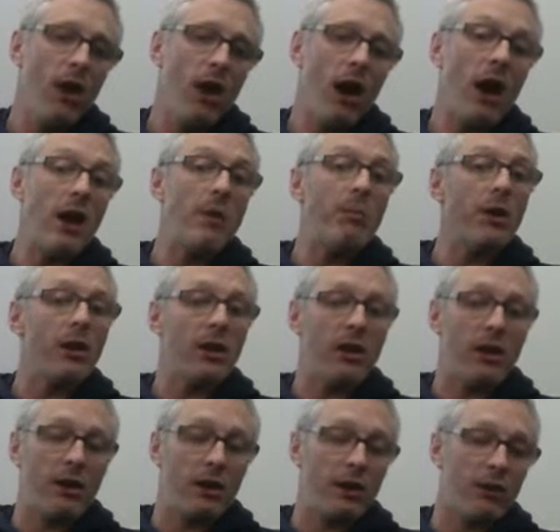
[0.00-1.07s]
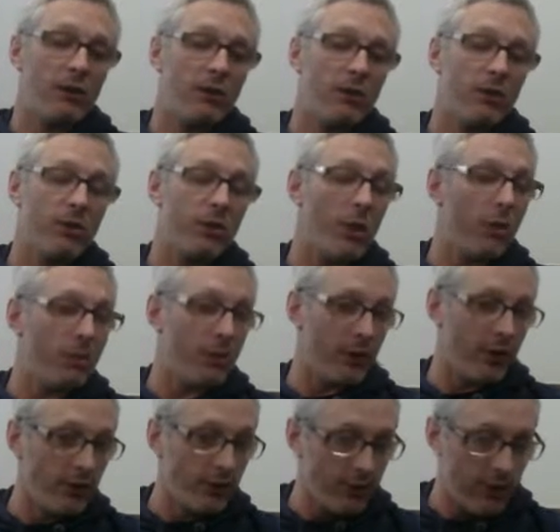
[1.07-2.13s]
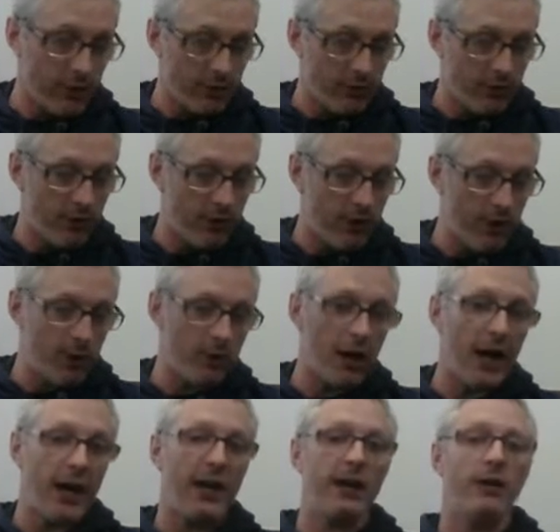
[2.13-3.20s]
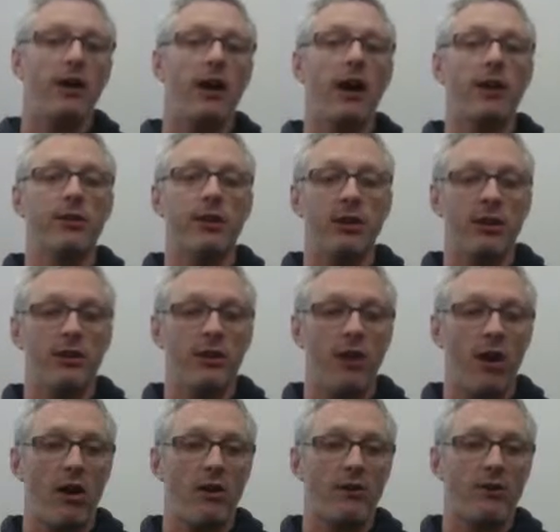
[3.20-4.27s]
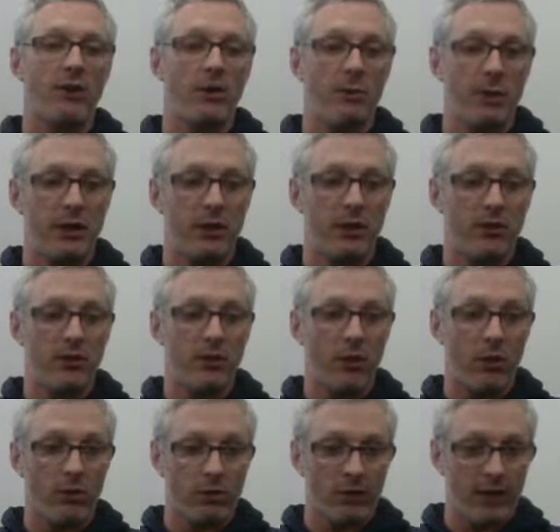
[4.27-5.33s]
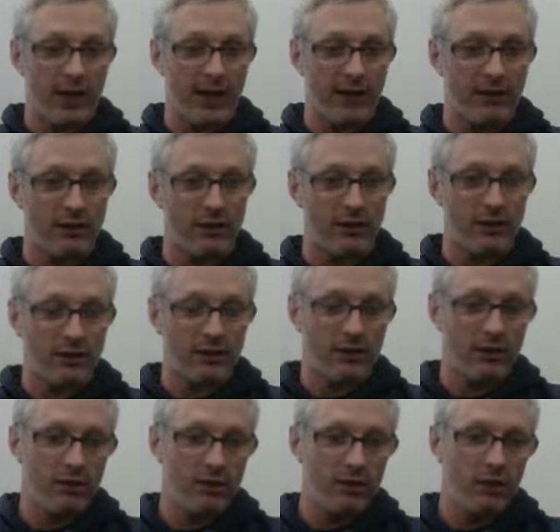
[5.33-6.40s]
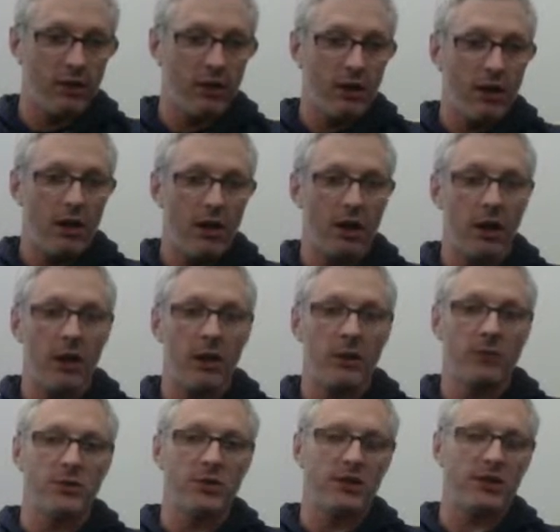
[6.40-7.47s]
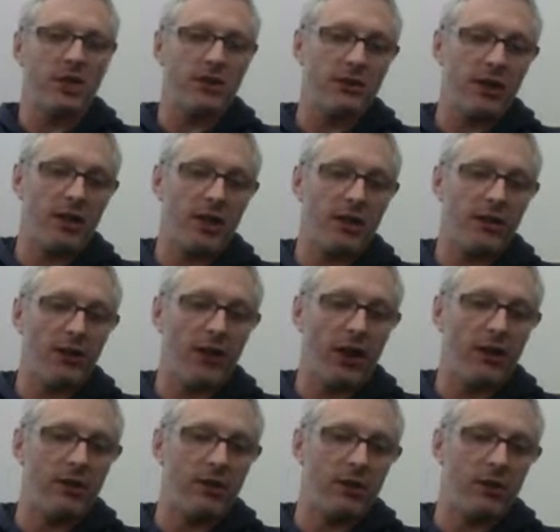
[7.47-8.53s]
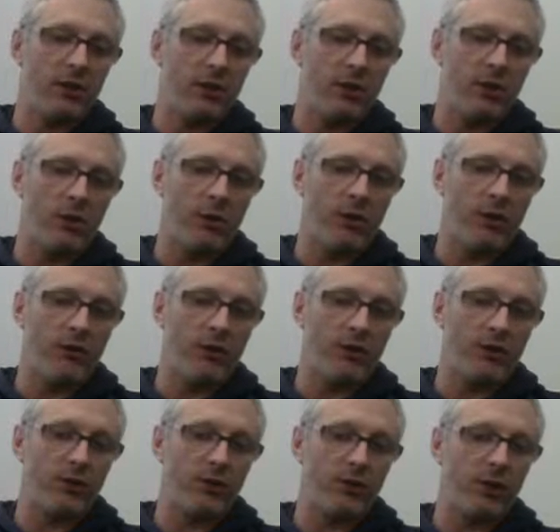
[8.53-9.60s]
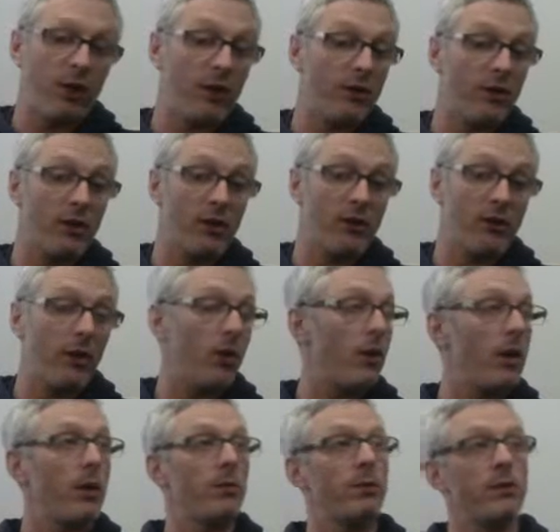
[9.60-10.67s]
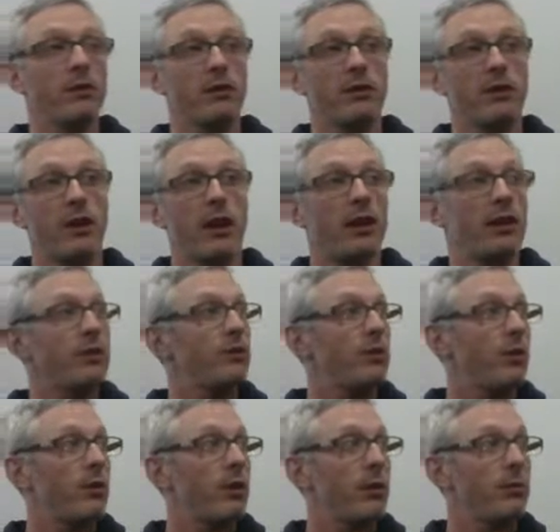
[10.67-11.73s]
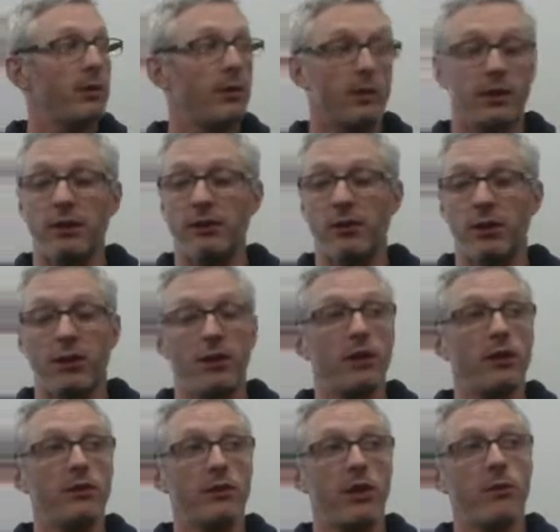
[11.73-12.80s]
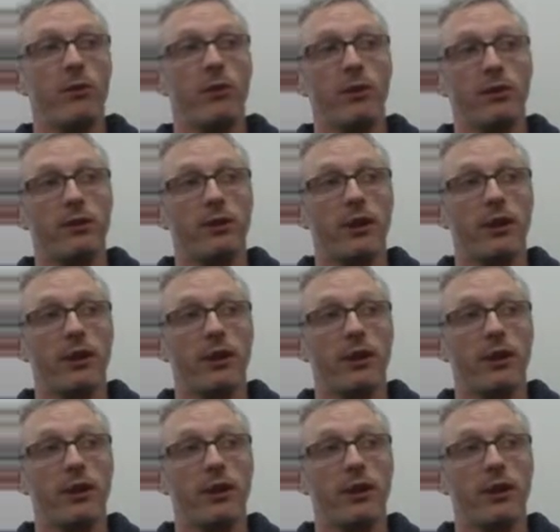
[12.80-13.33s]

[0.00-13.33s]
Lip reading: I am gonna throw a prediction out there though. I think Jan's gonna beat Goblin handedly. Just because, like I said, you don't know which version of Jan's going to show up, and today he showed up, and he's on point today.